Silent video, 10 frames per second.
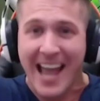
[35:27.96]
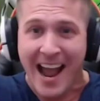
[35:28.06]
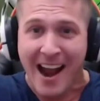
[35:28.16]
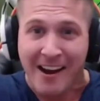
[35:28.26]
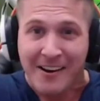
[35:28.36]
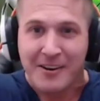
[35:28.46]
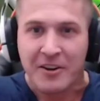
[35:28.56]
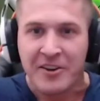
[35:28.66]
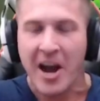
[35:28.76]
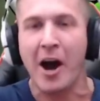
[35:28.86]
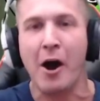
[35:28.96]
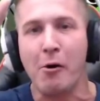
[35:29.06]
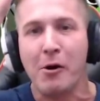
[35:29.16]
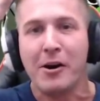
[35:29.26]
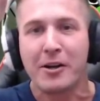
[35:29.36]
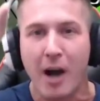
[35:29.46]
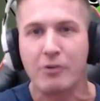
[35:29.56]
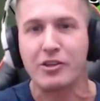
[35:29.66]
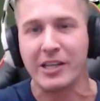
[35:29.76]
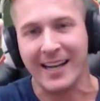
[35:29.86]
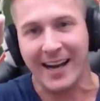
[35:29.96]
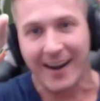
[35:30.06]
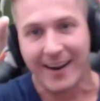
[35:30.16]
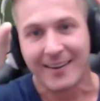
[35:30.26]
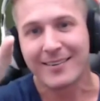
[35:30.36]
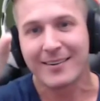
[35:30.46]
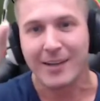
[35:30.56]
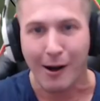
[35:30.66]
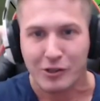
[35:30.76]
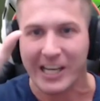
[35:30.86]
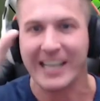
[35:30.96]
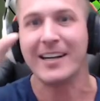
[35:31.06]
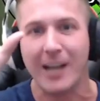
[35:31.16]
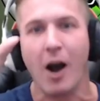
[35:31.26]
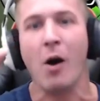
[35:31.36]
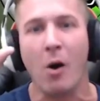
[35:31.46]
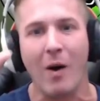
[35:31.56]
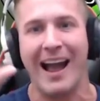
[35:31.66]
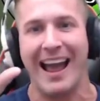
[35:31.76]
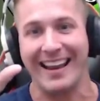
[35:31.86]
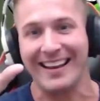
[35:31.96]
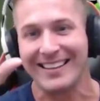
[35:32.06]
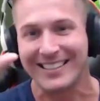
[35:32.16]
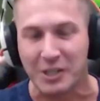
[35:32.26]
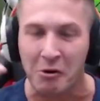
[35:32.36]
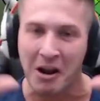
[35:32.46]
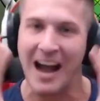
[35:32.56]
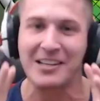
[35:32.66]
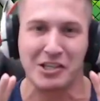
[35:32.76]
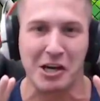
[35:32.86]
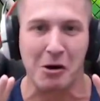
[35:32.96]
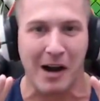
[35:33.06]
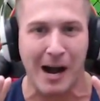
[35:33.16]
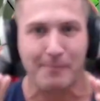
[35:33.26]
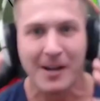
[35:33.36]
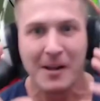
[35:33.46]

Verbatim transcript: air. No Gogeta. Gogeta, go away. Do not show up.